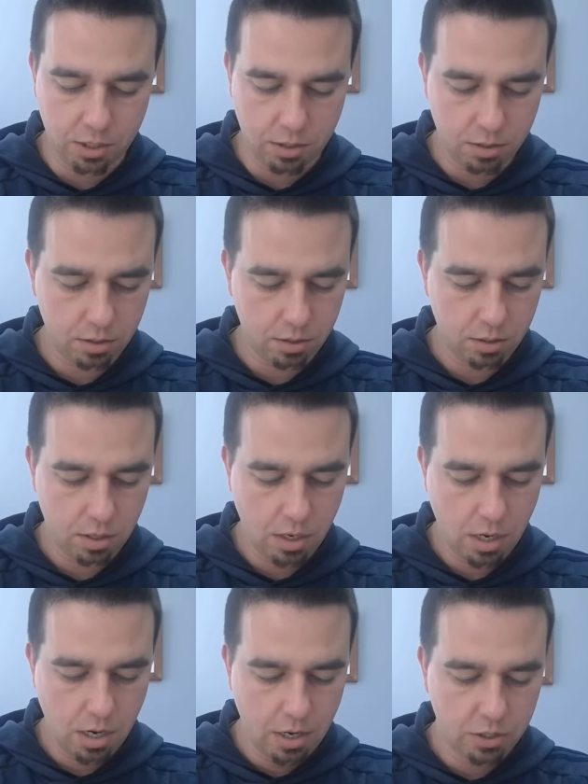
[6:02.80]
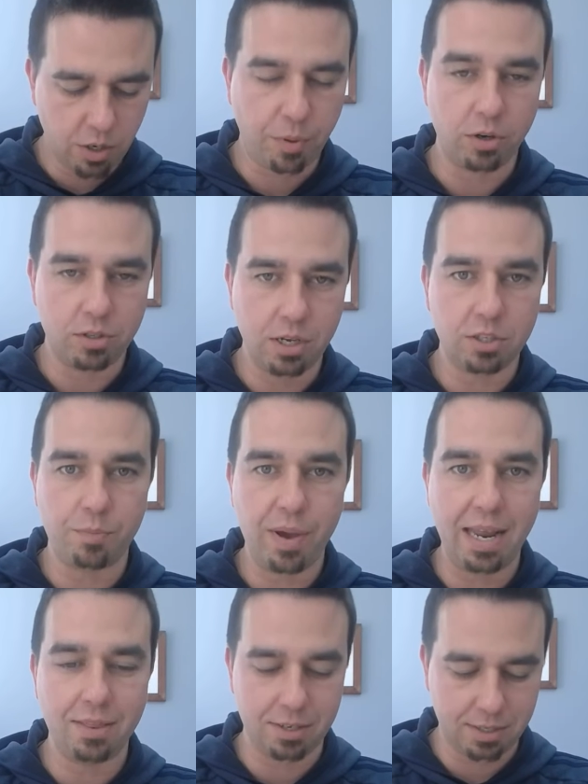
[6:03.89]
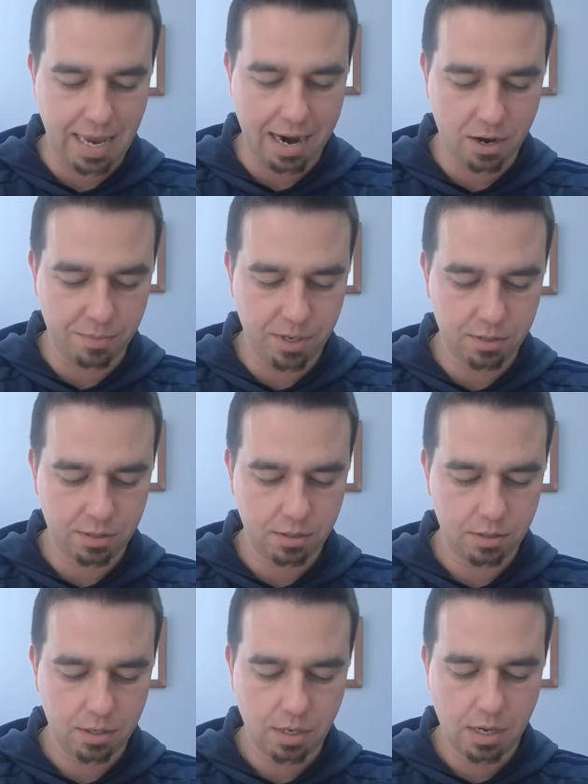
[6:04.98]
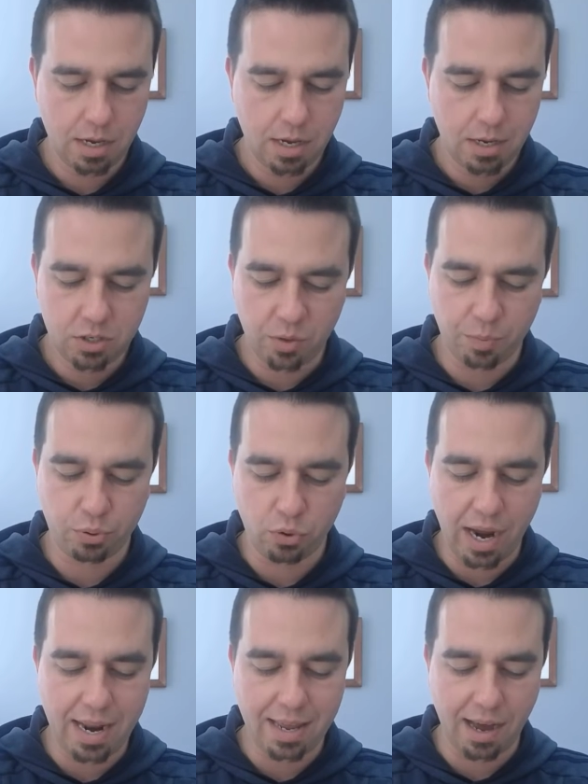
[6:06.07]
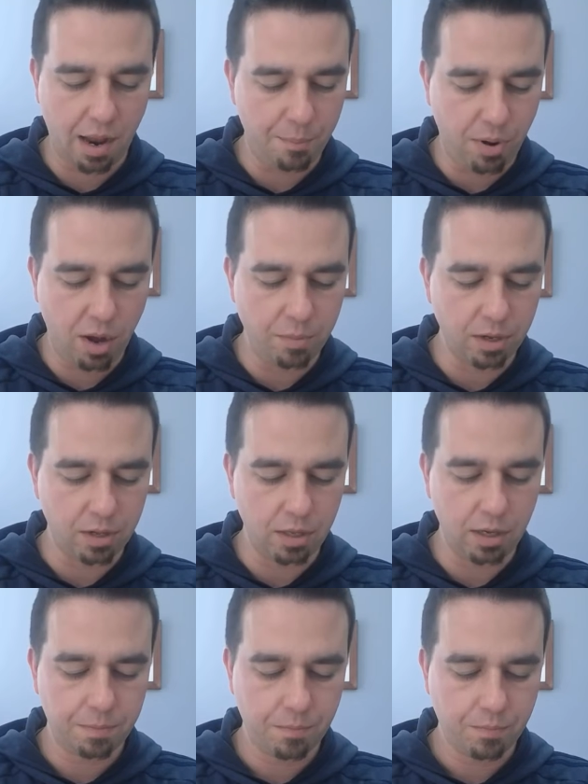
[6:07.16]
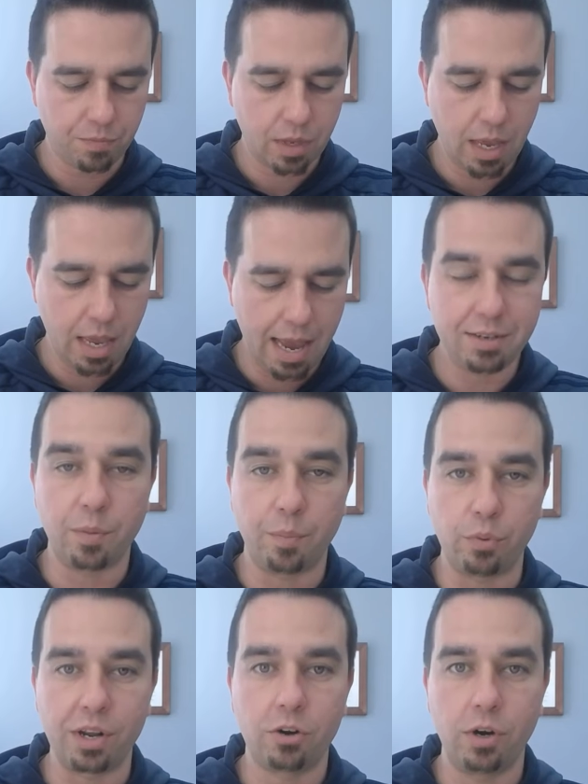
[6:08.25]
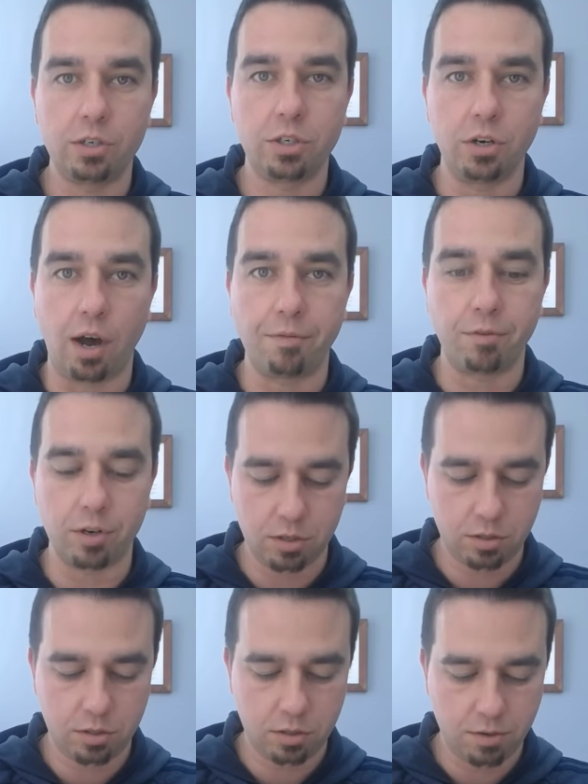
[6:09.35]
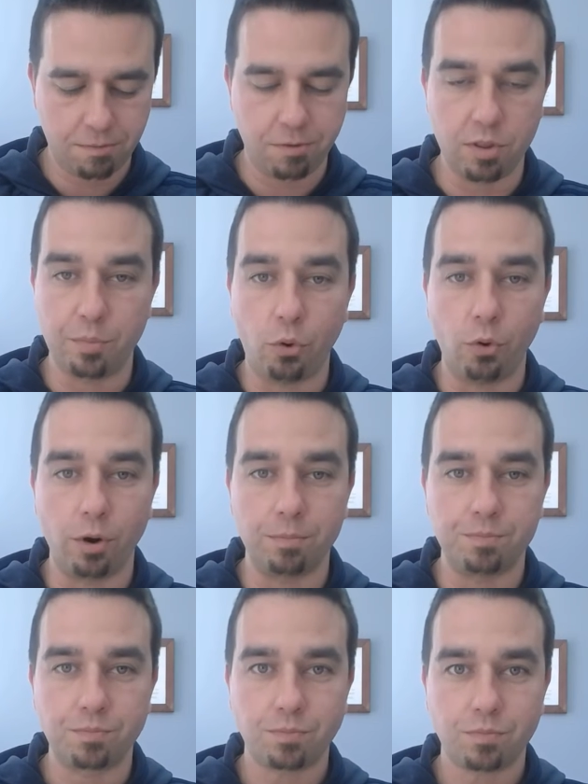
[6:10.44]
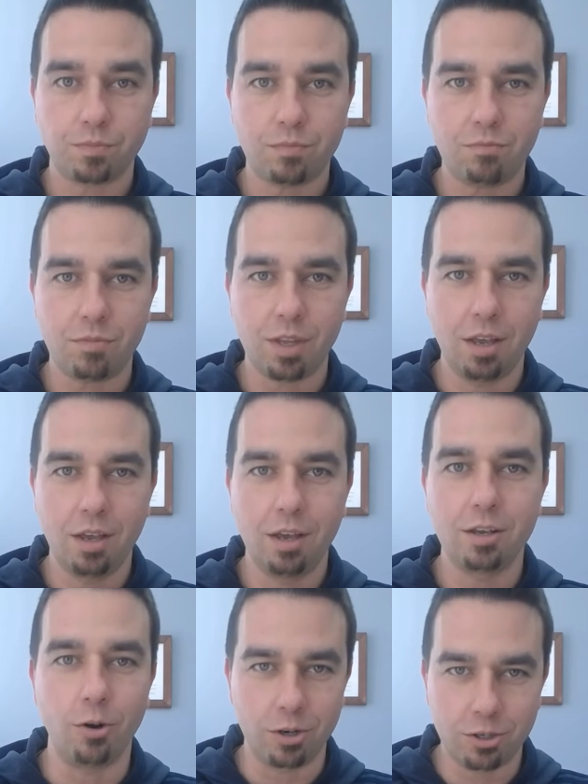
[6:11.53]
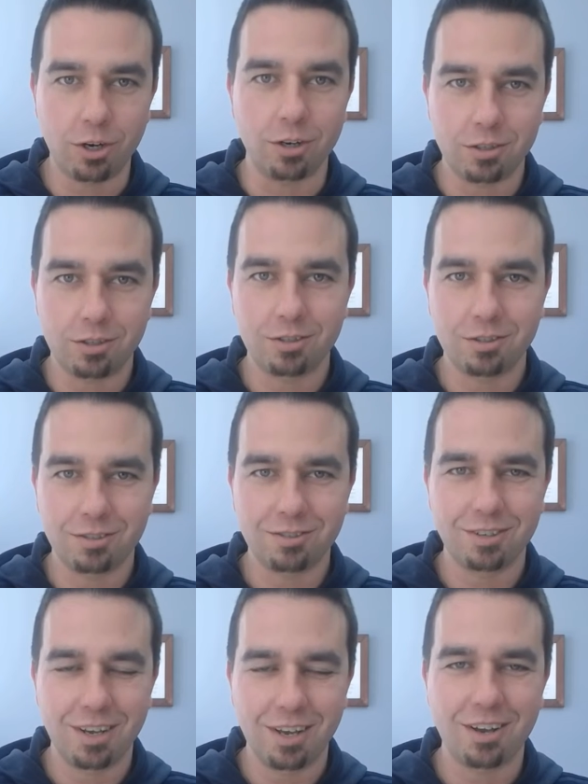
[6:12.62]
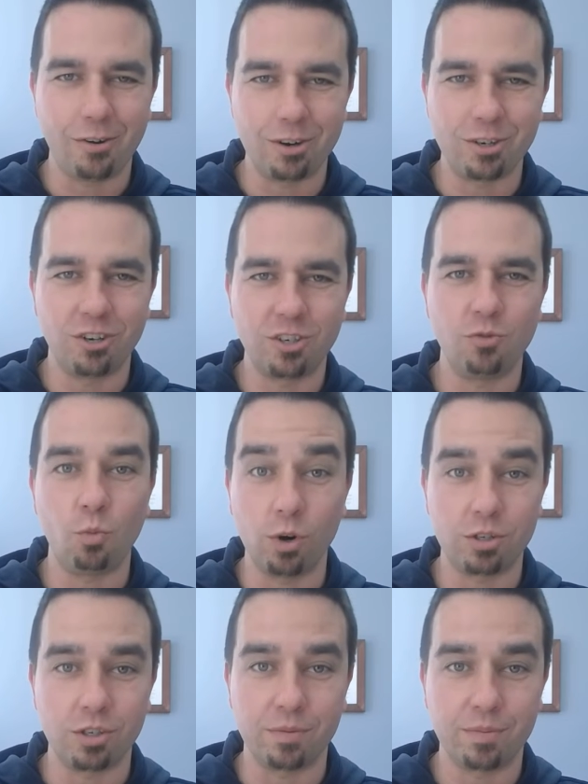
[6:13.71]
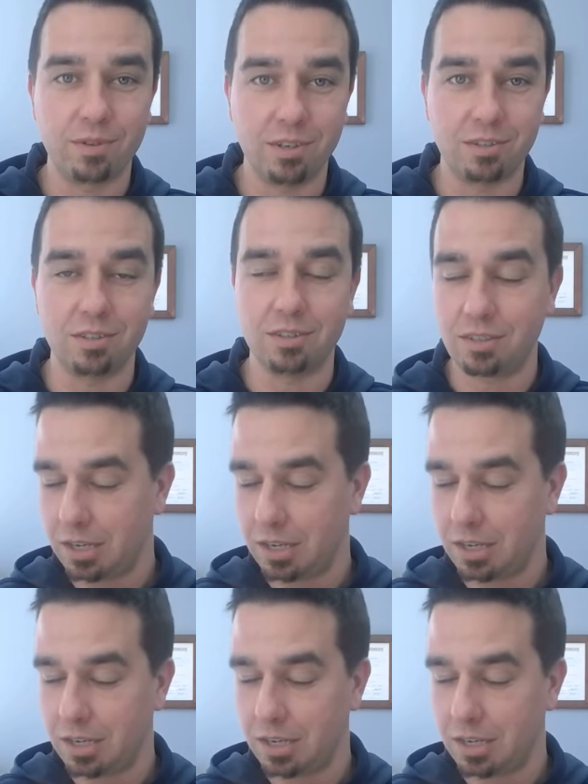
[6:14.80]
teaches, to participate in the sacraments, to pray to God publicly, and to bring Christian offerings for the poor. Go to church. Go to church and worship. This